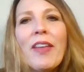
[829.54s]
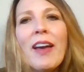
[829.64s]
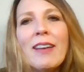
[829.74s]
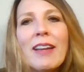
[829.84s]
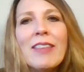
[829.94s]

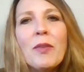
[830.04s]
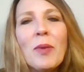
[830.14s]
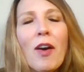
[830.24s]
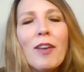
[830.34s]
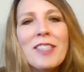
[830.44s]
that. And I think
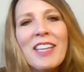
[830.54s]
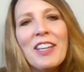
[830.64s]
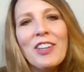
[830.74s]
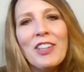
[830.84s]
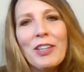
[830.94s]
we often
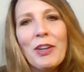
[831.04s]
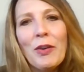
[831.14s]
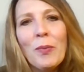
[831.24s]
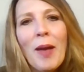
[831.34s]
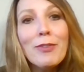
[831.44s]
hear,
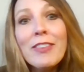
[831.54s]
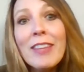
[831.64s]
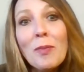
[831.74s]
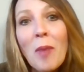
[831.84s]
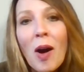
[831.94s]

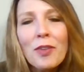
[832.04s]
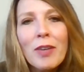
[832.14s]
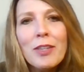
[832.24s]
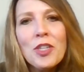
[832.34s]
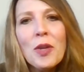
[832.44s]
everything in
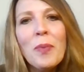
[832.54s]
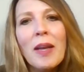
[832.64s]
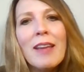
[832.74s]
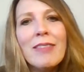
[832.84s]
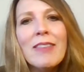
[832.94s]
moderation,
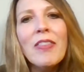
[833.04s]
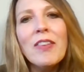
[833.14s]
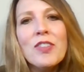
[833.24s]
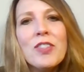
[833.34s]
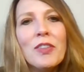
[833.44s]
but I think that
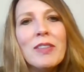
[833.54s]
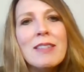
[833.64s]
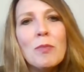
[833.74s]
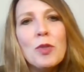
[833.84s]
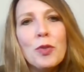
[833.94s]
there's certainly
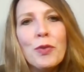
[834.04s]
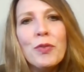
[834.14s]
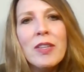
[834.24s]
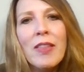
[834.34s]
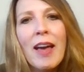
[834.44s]
some
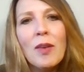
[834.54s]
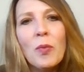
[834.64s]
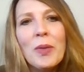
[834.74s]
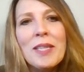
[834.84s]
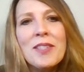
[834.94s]
truth to that.
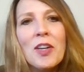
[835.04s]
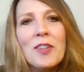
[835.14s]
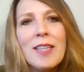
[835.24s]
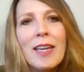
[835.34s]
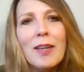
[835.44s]
And when we start
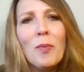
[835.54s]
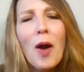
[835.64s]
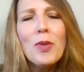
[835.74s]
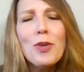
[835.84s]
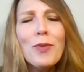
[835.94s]
saying,
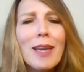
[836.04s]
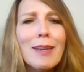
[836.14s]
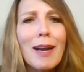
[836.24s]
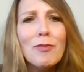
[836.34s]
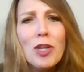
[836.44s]
you can't
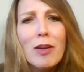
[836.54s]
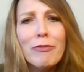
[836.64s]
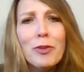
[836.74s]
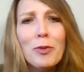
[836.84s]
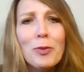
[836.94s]
have junk
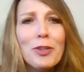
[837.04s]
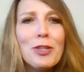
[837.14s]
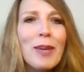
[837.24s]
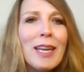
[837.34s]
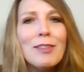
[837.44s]
food or
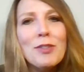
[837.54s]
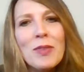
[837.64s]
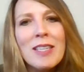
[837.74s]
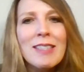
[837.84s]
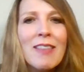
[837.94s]
you can't do
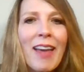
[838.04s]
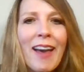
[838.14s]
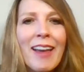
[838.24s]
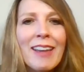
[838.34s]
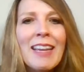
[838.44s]
this and
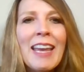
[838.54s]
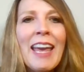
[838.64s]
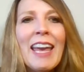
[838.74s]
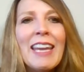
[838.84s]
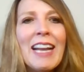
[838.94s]
that,
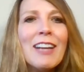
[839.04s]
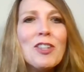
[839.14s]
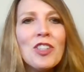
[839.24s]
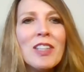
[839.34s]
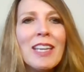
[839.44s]
it
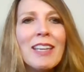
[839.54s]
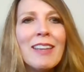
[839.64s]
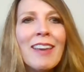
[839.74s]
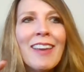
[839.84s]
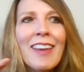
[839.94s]
actually,